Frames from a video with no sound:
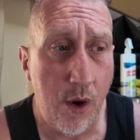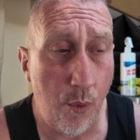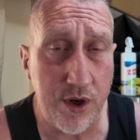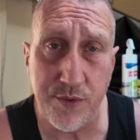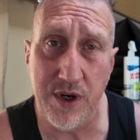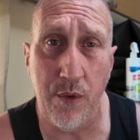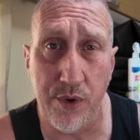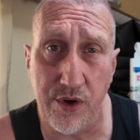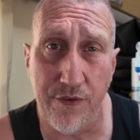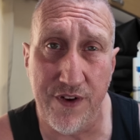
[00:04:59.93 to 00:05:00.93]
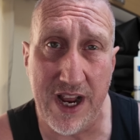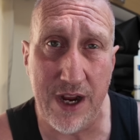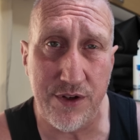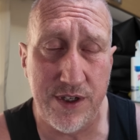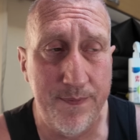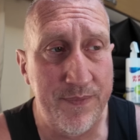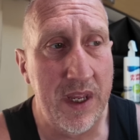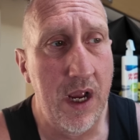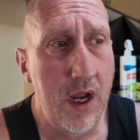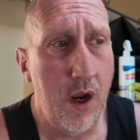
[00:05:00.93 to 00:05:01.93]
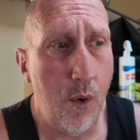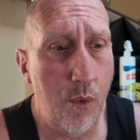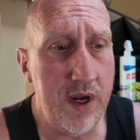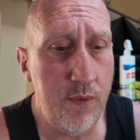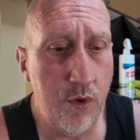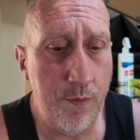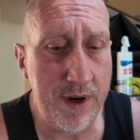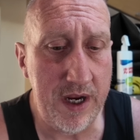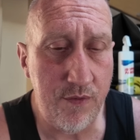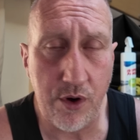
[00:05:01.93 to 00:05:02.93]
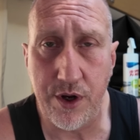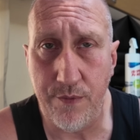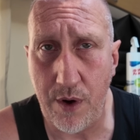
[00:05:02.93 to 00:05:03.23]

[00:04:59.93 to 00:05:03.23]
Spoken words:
Once we know what we've got for the house, we will be rocking and